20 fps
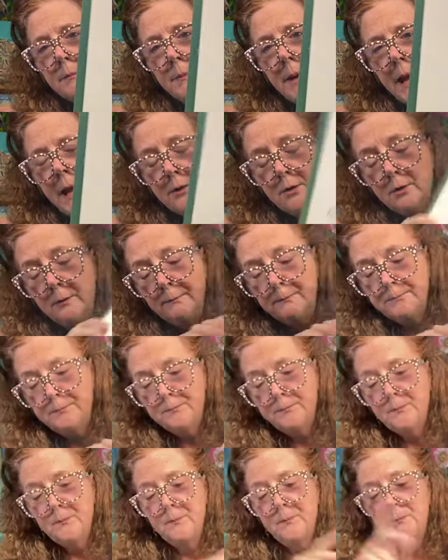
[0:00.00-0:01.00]
pattern.
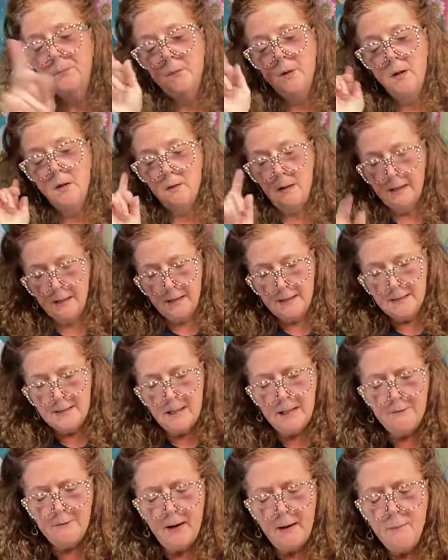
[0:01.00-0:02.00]
Like I
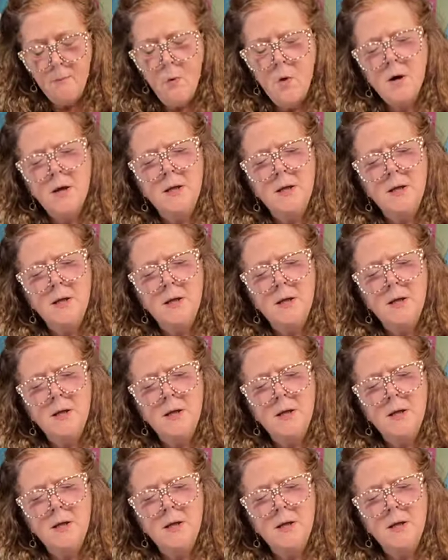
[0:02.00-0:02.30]
said, if I'm